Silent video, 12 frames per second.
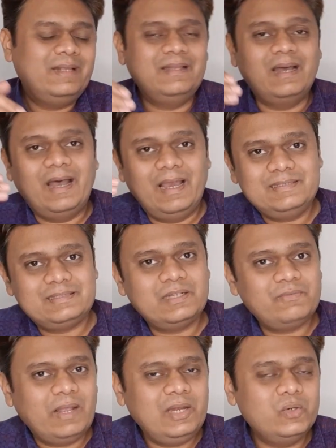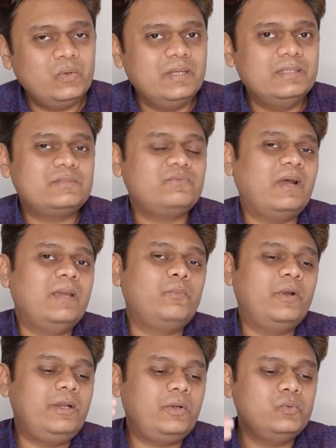The ISEER value is
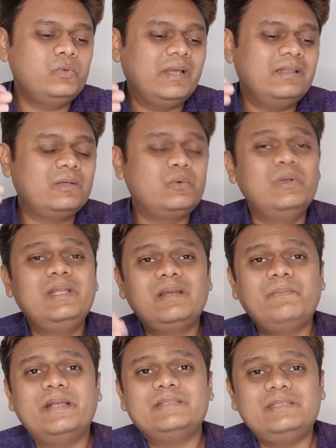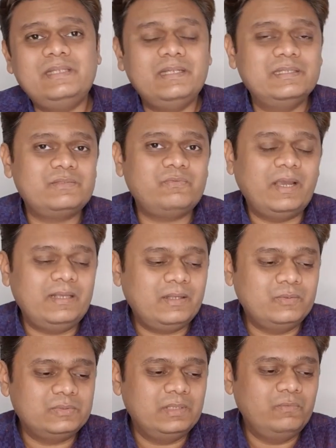5.2 and the cooling capacity is
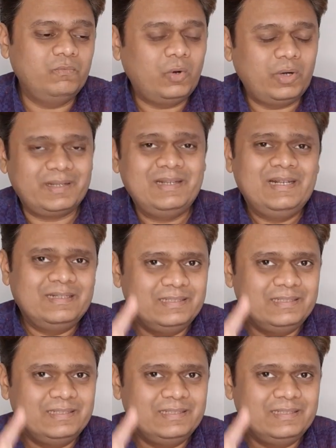5000 watt.